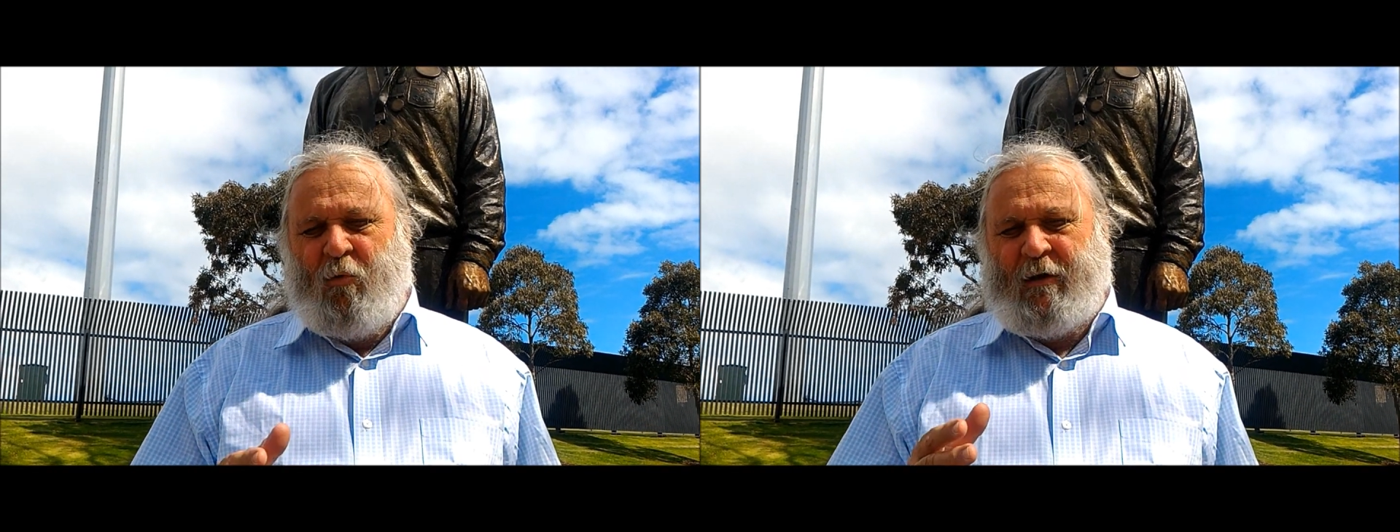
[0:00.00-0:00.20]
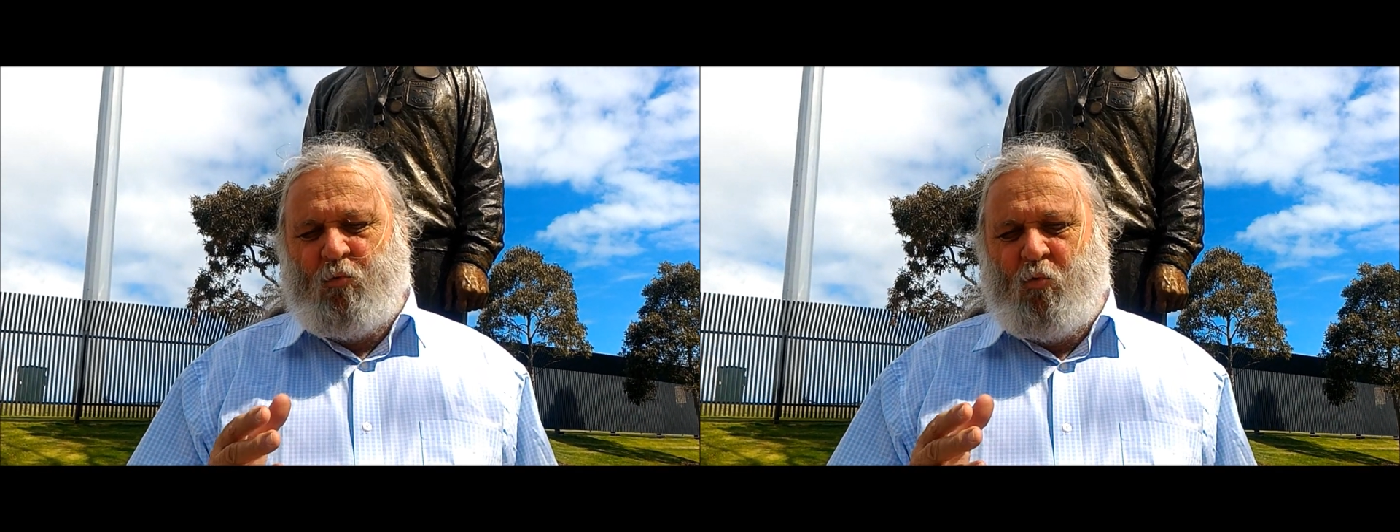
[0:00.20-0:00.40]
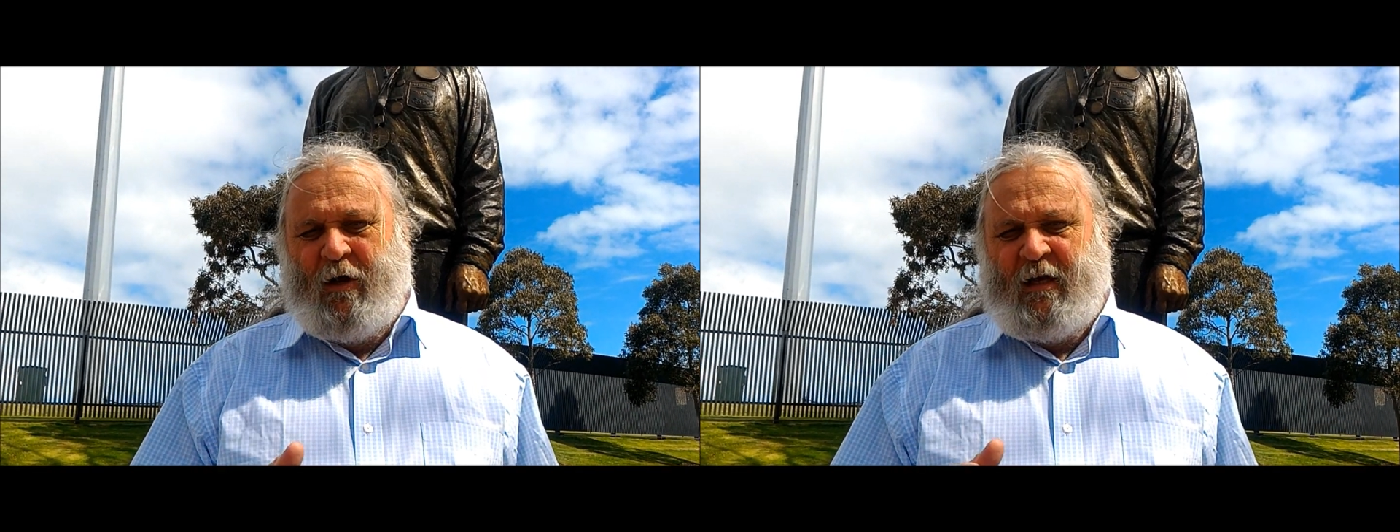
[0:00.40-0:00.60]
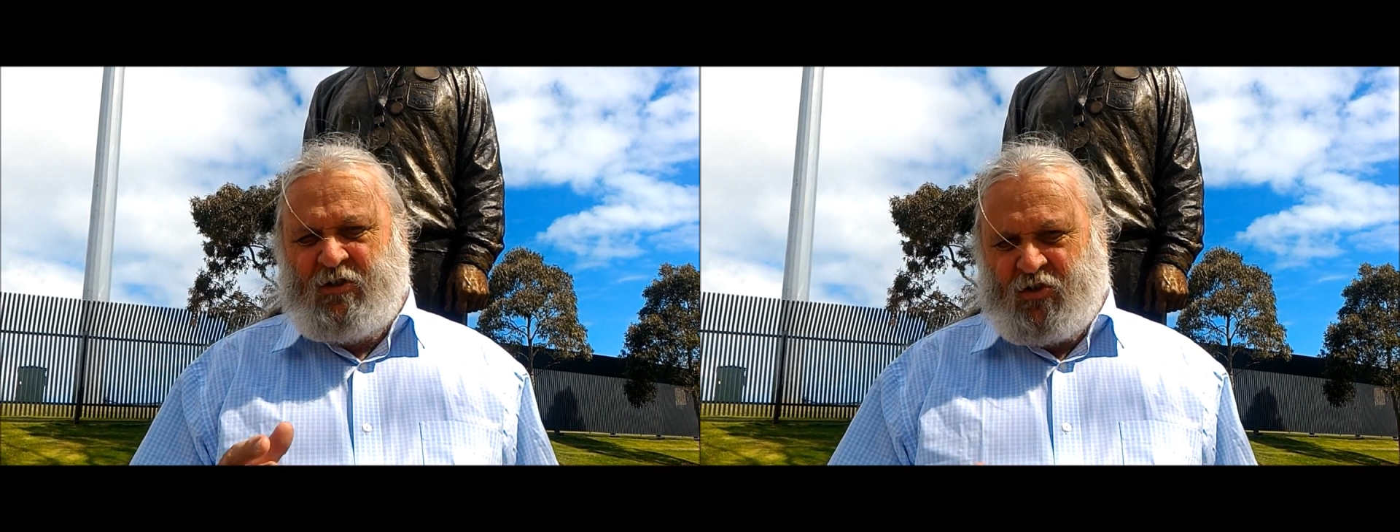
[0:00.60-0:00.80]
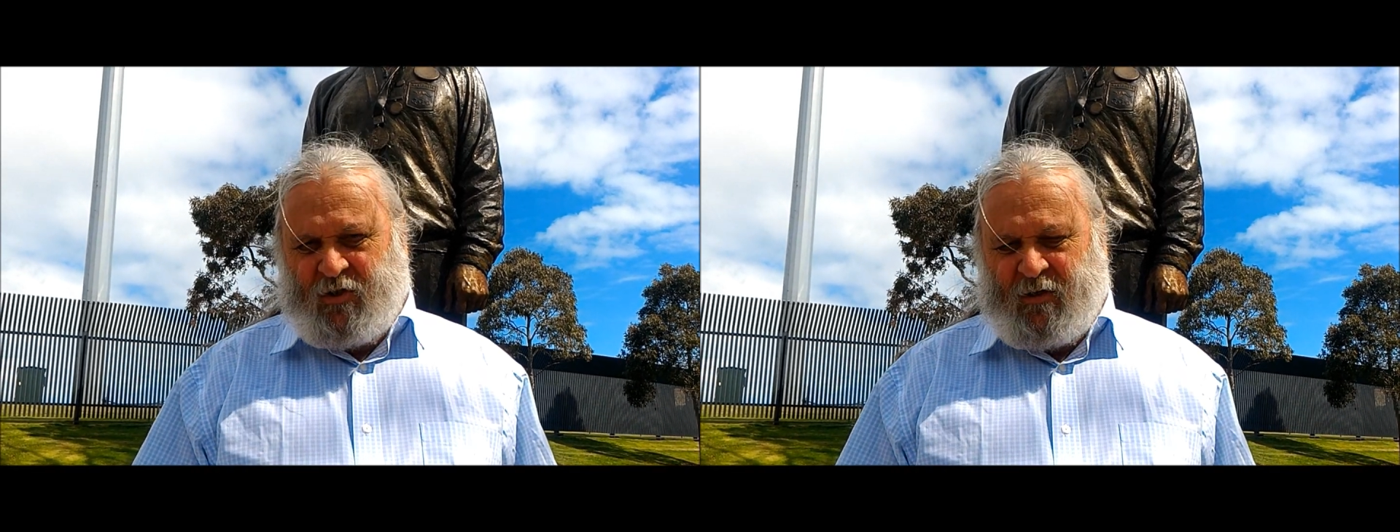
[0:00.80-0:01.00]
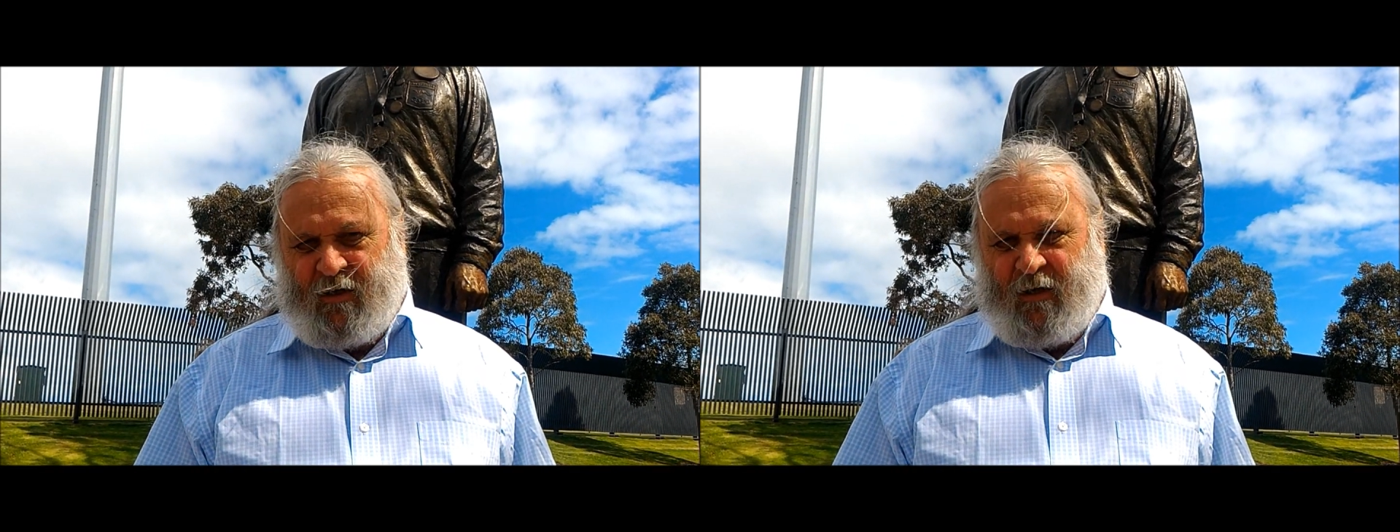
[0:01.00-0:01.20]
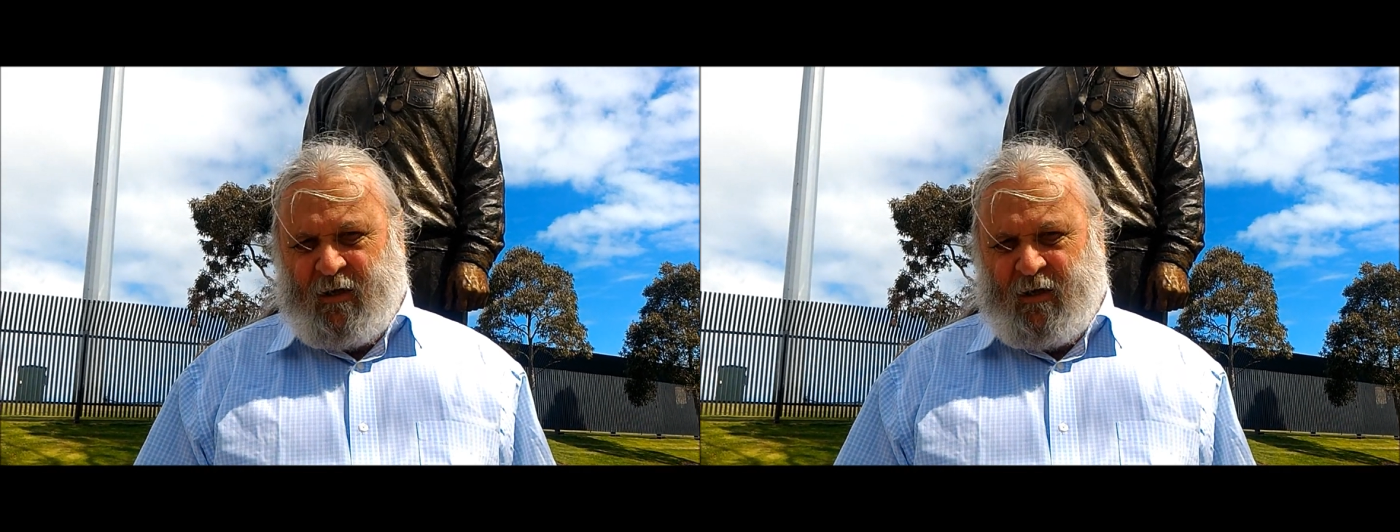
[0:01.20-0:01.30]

when we see